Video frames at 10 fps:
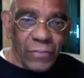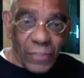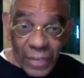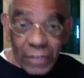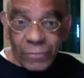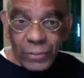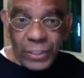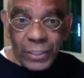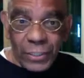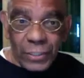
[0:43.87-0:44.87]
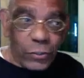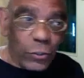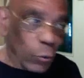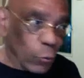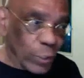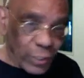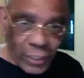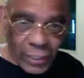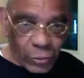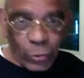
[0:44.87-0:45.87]
thankfully, no one in
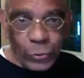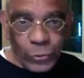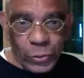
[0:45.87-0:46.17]
any grocery